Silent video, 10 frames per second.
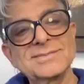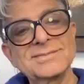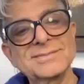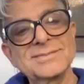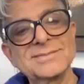
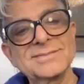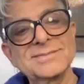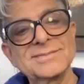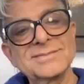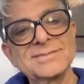
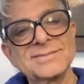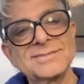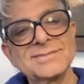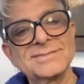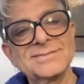
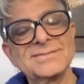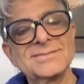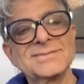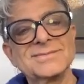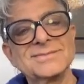
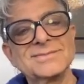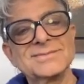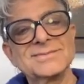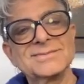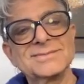
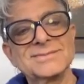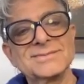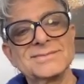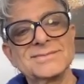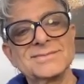
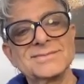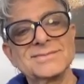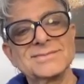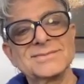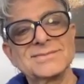
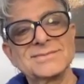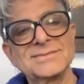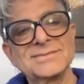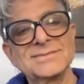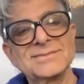
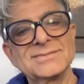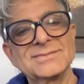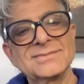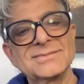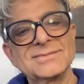
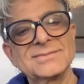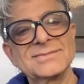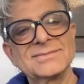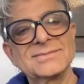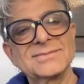
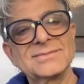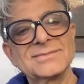[no speech]